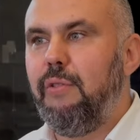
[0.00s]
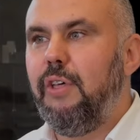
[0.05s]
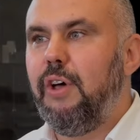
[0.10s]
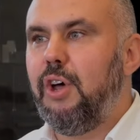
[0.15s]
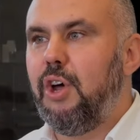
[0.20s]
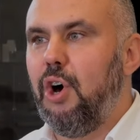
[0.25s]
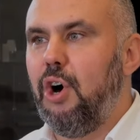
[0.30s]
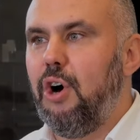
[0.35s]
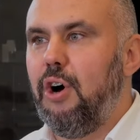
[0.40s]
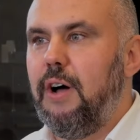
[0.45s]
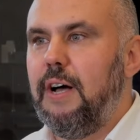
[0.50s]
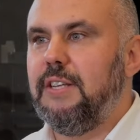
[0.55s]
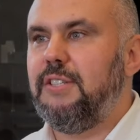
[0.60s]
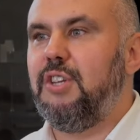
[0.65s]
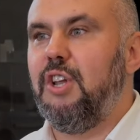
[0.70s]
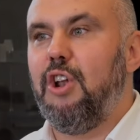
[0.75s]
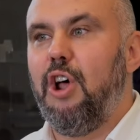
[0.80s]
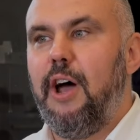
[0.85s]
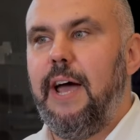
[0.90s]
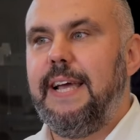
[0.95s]
the cut as
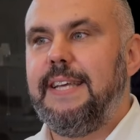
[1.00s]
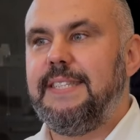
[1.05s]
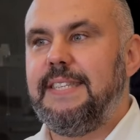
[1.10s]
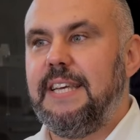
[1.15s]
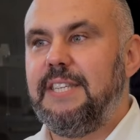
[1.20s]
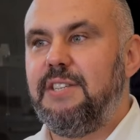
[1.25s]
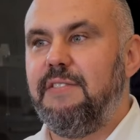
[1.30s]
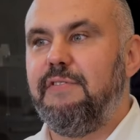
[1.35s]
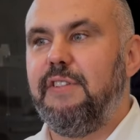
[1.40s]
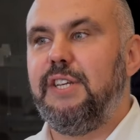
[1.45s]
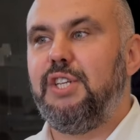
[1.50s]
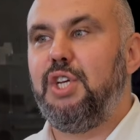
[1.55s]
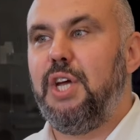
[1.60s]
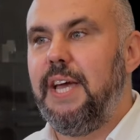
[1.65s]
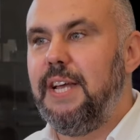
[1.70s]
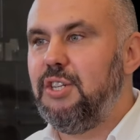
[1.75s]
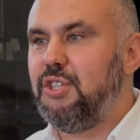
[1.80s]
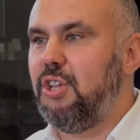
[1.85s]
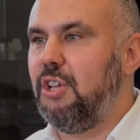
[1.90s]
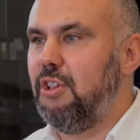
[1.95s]
to not excessively
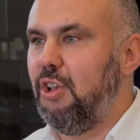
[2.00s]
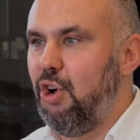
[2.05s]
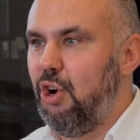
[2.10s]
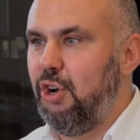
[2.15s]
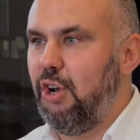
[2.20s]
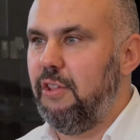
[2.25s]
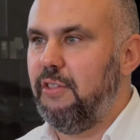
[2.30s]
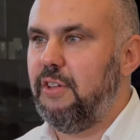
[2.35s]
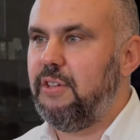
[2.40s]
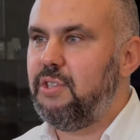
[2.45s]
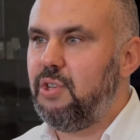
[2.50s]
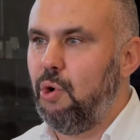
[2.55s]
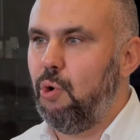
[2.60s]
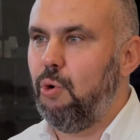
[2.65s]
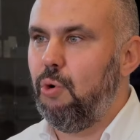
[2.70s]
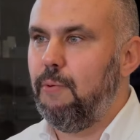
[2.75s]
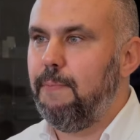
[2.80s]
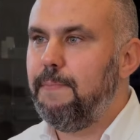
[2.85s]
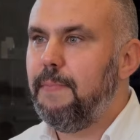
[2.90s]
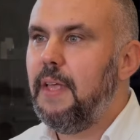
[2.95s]
change the load on the
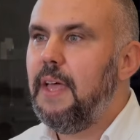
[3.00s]
tool.